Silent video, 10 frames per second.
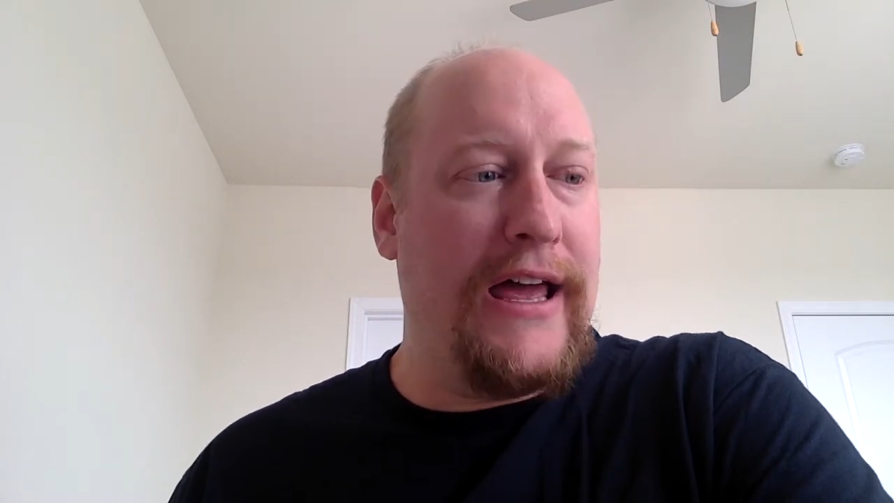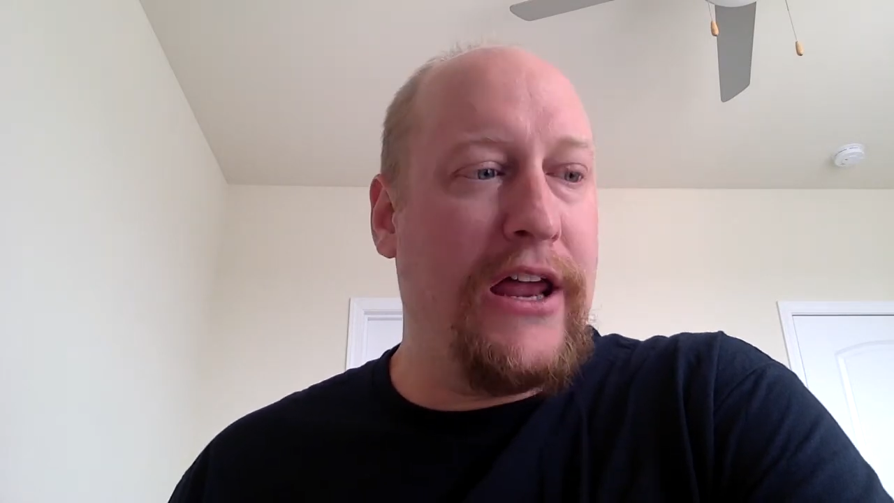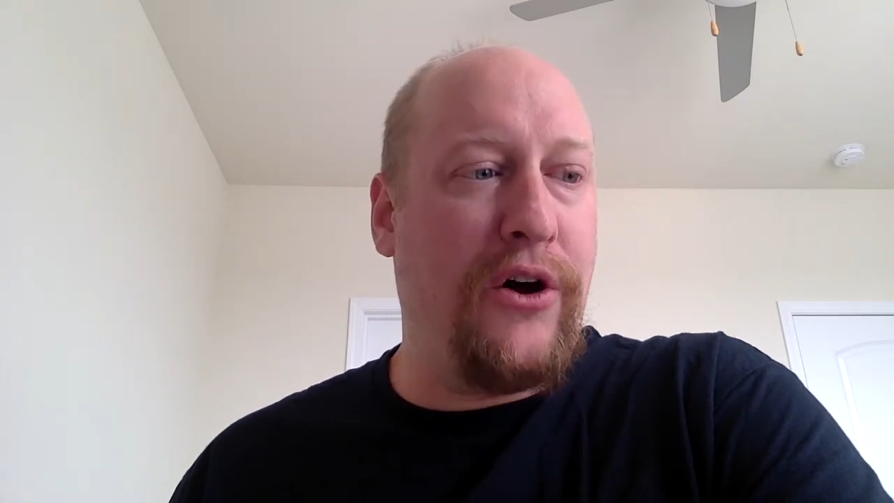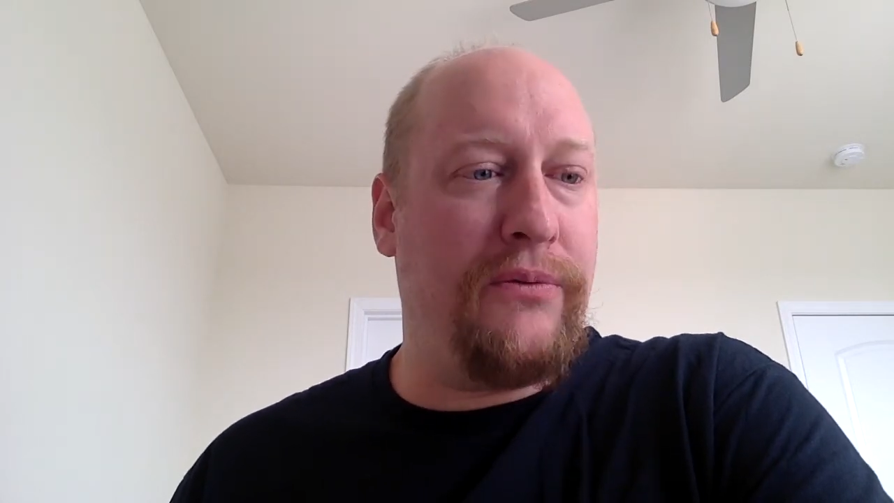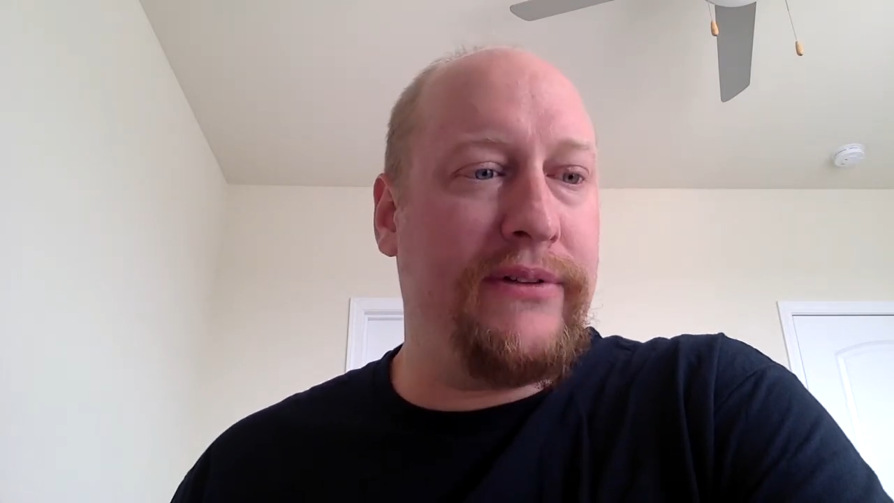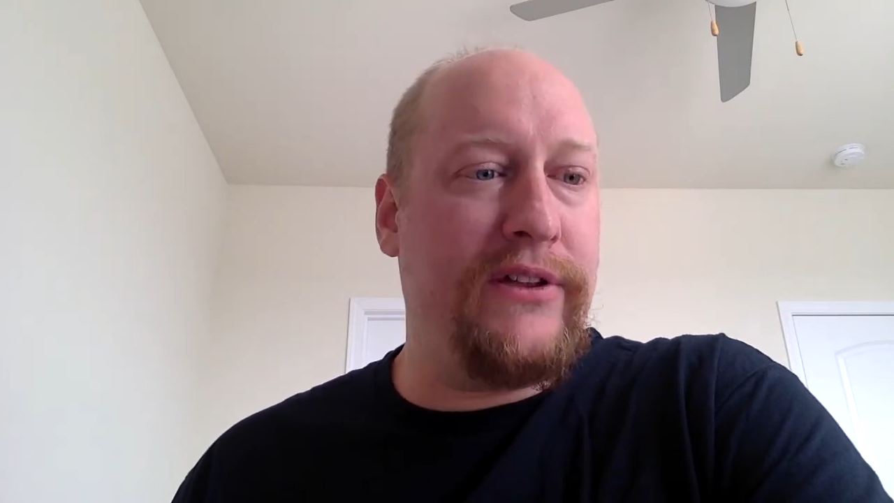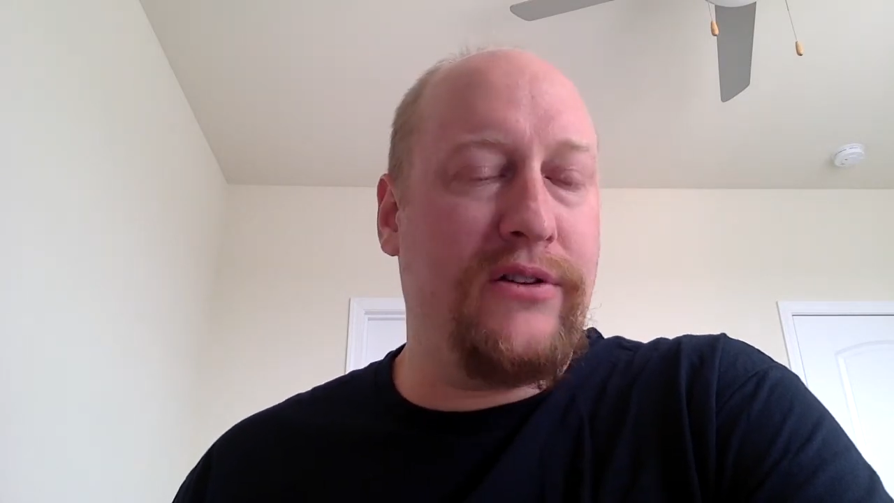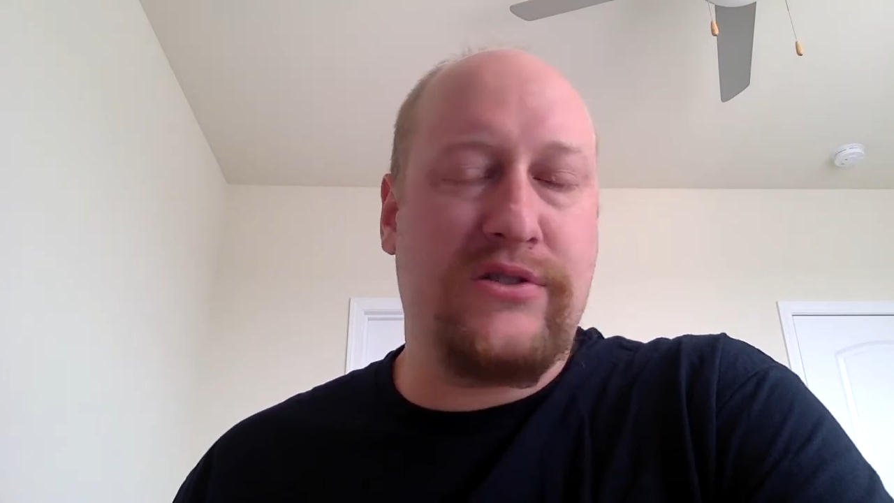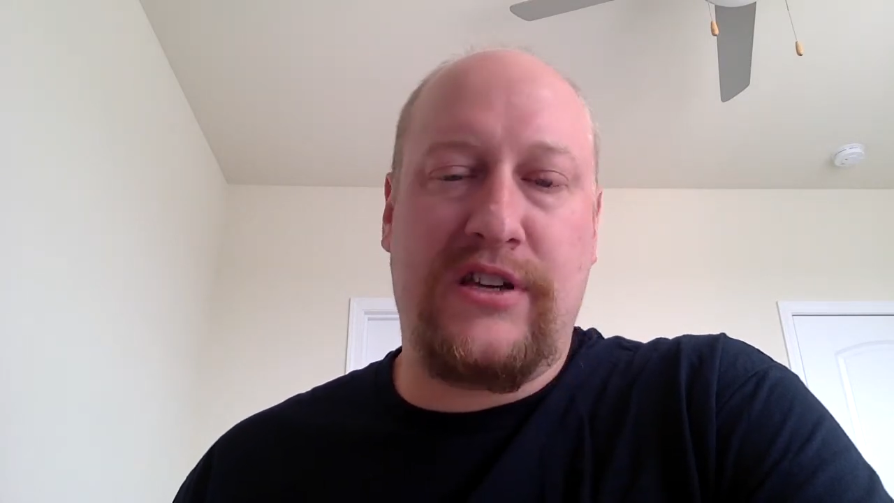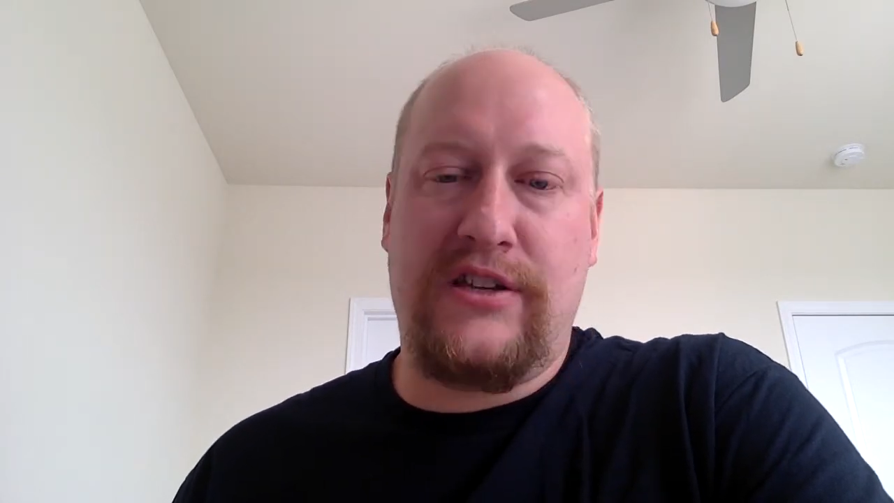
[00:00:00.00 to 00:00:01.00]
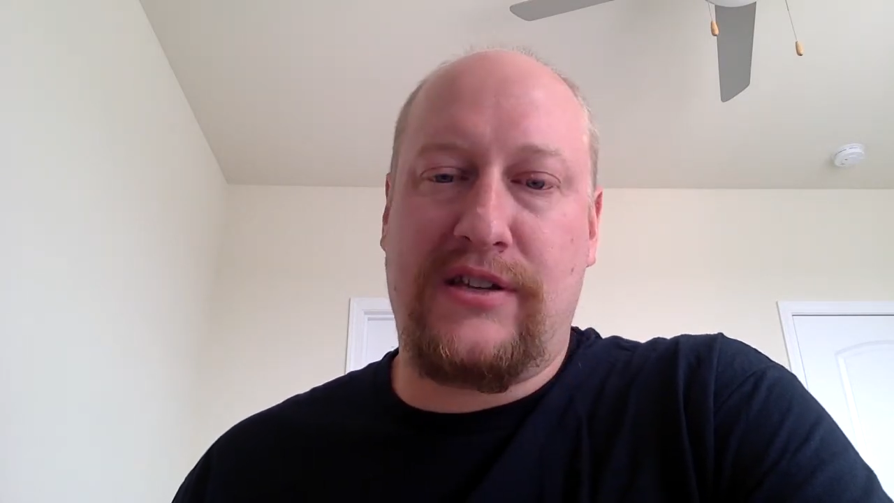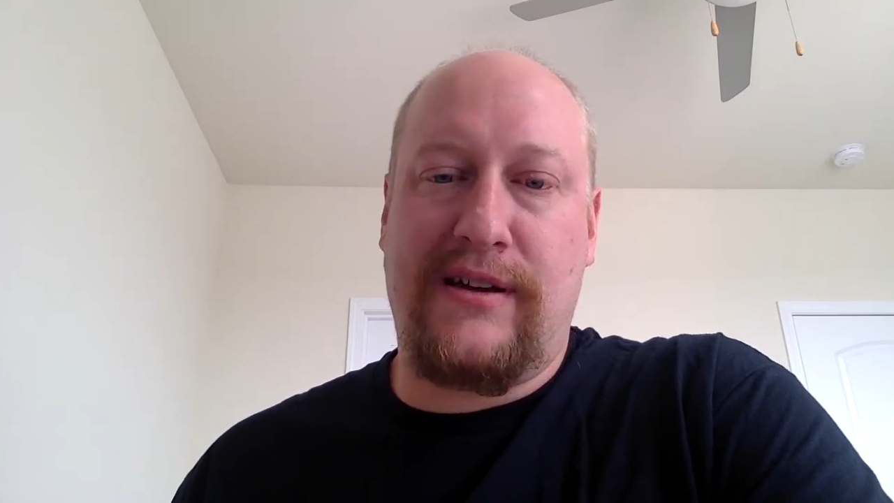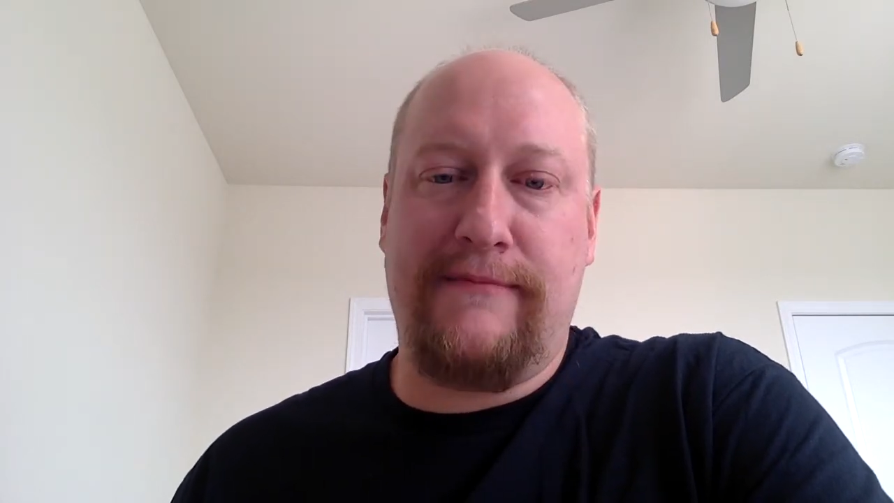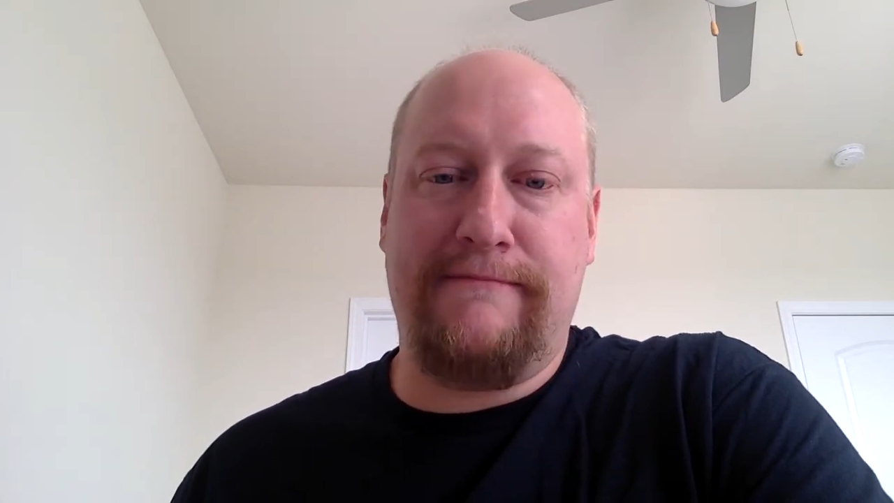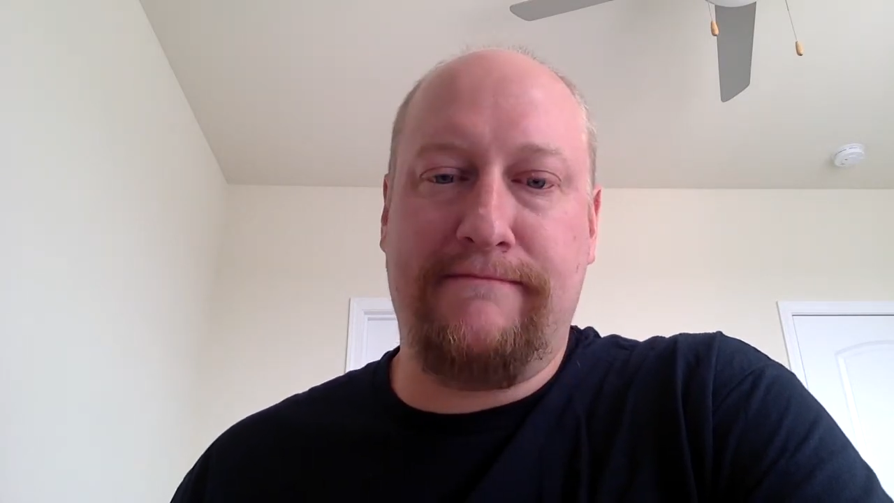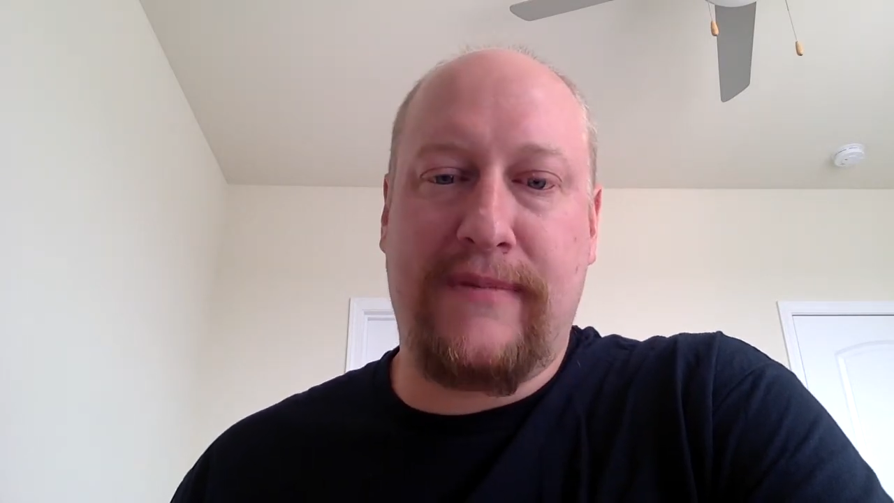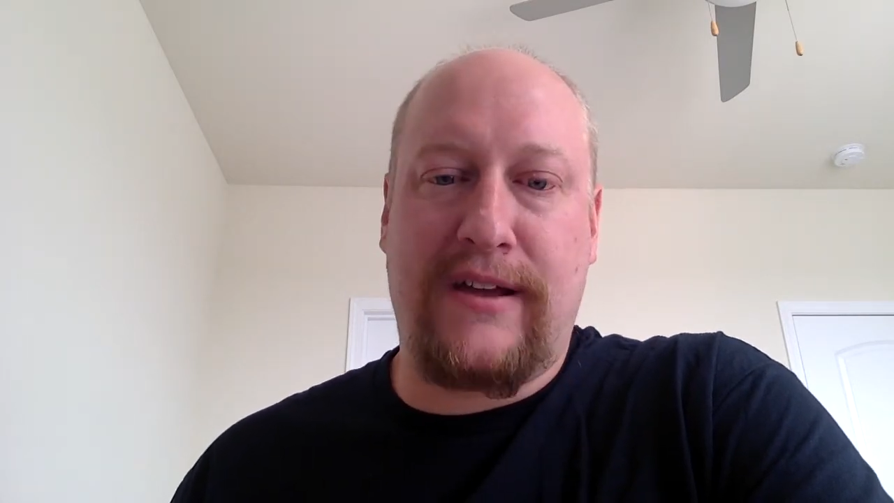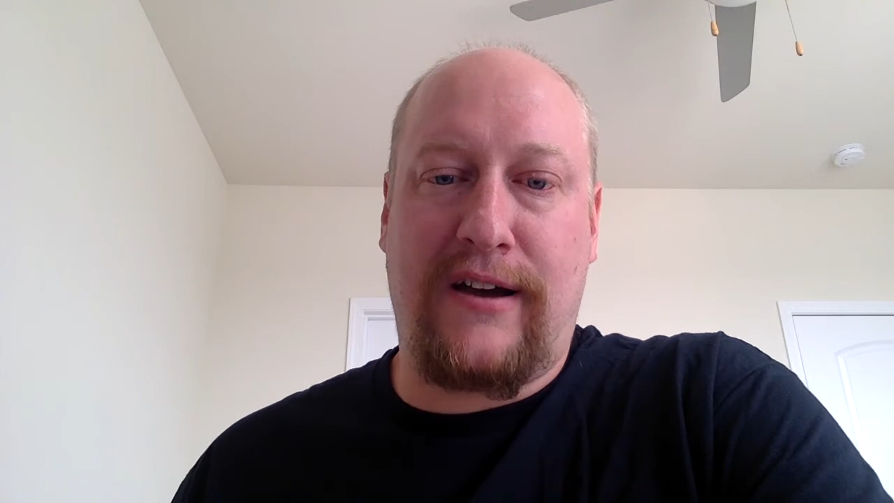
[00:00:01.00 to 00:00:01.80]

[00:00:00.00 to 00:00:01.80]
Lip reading: and hopefully you'll see some